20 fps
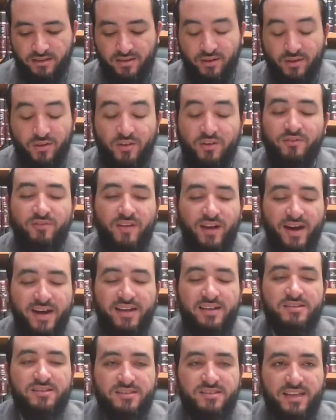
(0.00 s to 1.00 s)
or
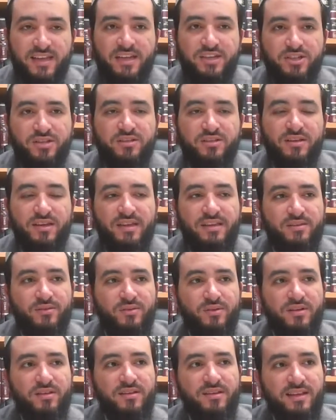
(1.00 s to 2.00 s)
final stage in
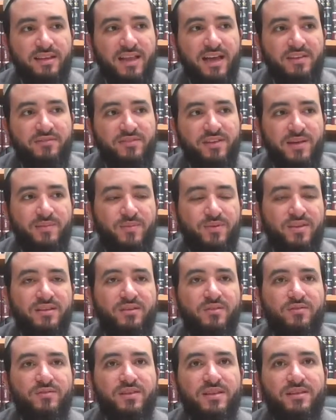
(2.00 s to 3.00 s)
during the lifetime of
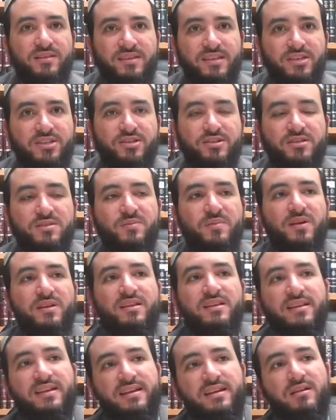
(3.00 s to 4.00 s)
the teachers,
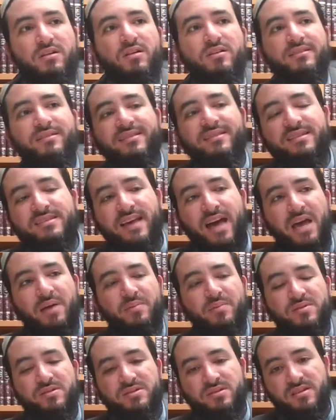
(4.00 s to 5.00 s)
but later on the
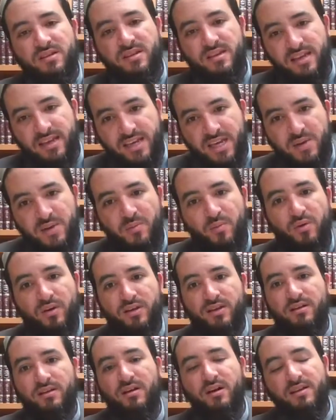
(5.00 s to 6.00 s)
disciples keep
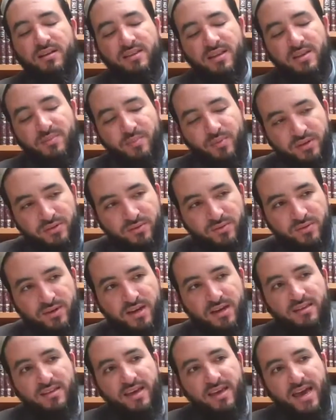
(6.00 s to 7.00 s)
working on it. They put it
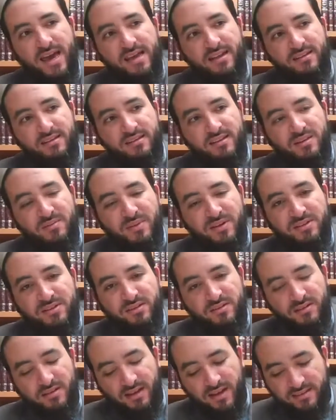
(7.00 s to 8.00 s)
together, they edited the
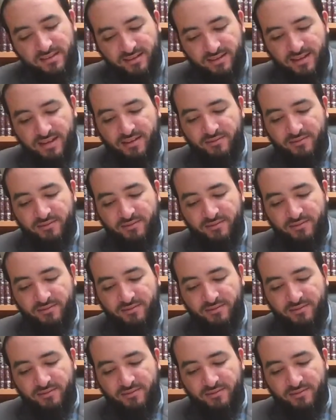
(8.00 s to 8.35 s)
material until